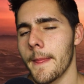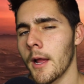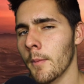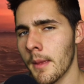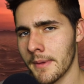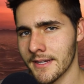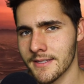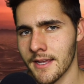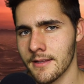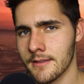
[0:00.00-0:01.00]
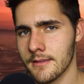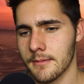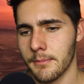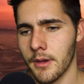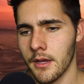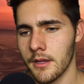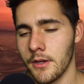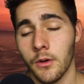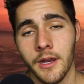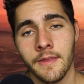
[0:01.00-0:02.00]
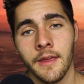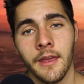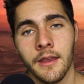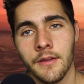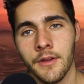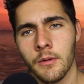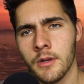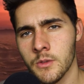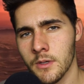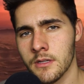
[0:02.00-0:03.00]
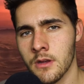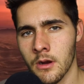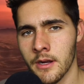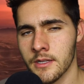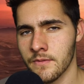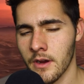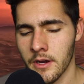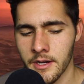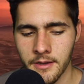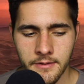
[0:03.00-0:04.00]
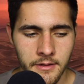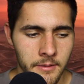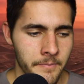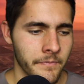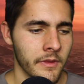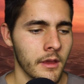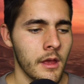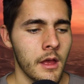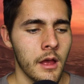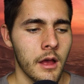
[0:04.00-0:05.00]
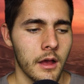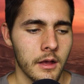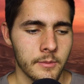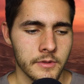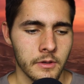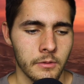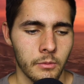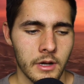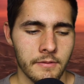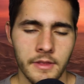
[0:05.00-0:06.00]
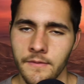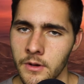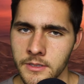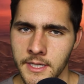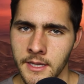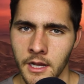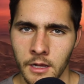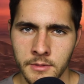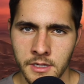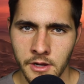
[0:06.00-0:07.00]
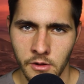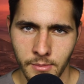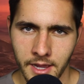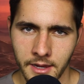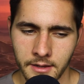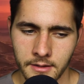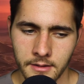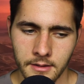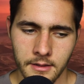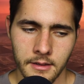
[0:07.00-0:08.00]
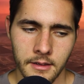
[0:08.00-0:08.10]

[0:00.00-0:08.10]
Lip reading: I hope that makes sense, but you'll get the hang of it once we start. It's very easy. So whatever the first thing that comes into your mind